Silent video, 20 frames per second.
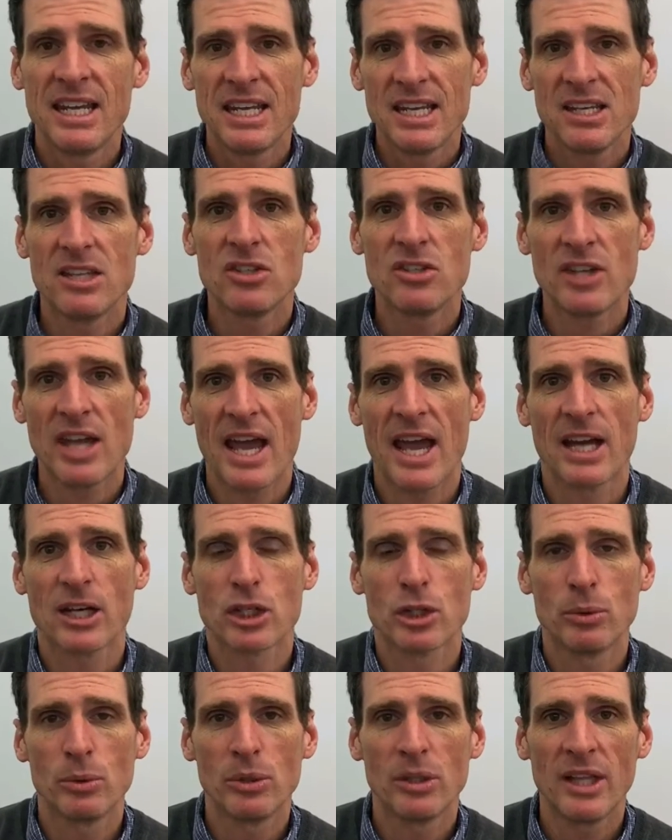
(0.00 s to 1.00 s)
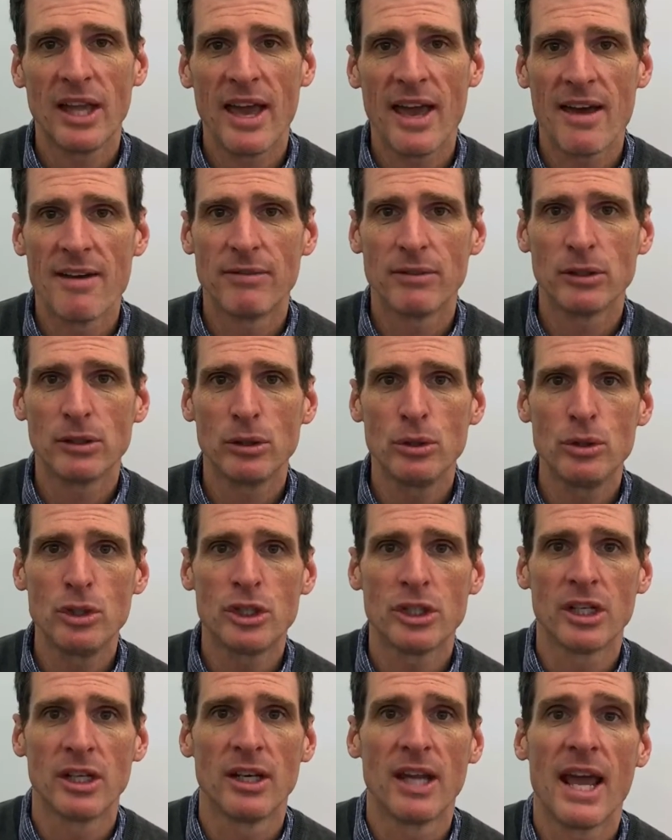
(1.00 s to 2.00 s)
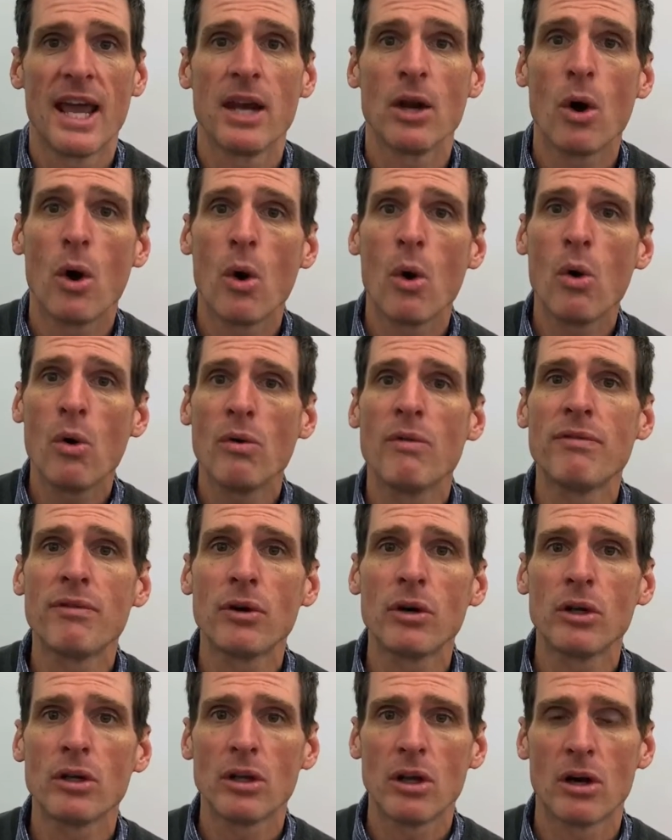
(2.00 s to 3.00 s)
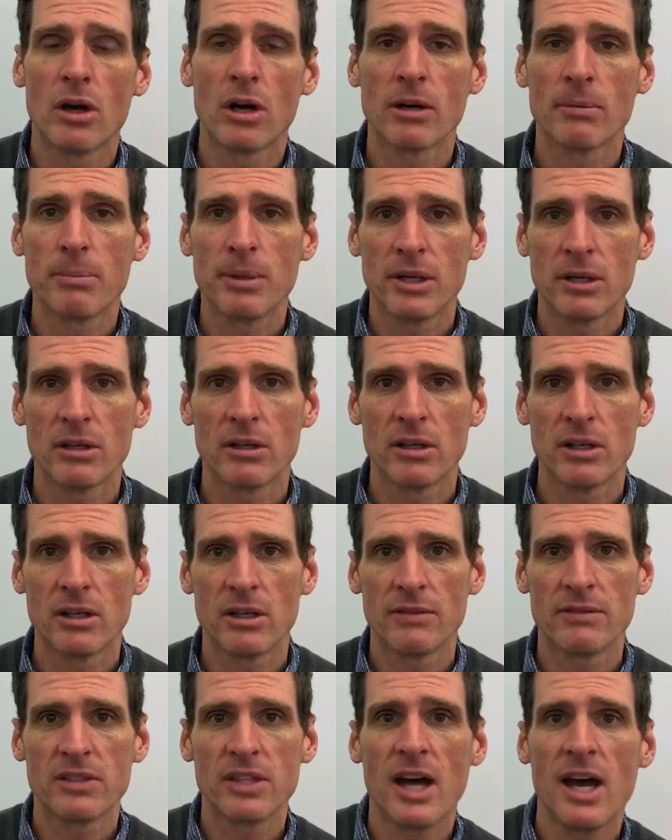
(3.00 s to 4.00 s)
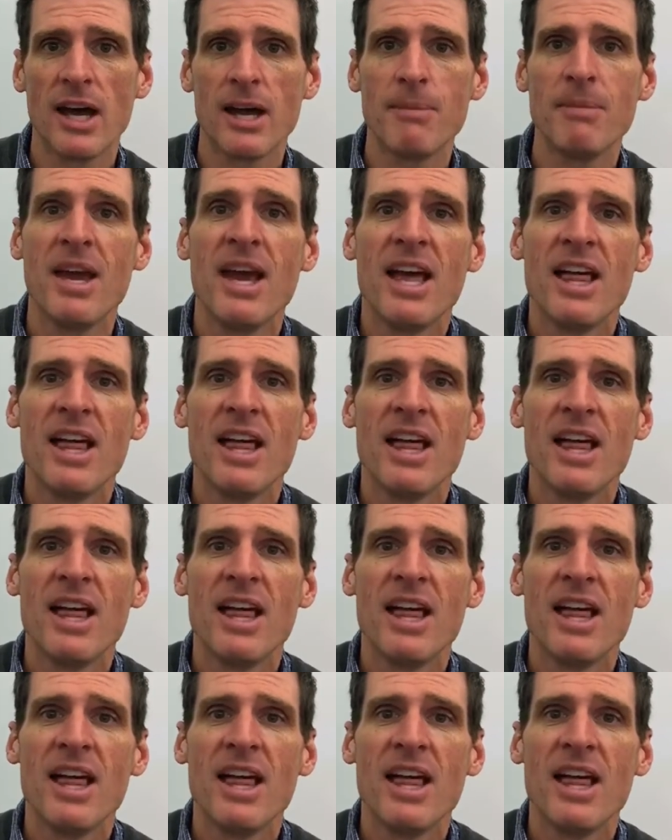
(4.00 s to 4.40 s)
is actual evolution. And over a long period of time,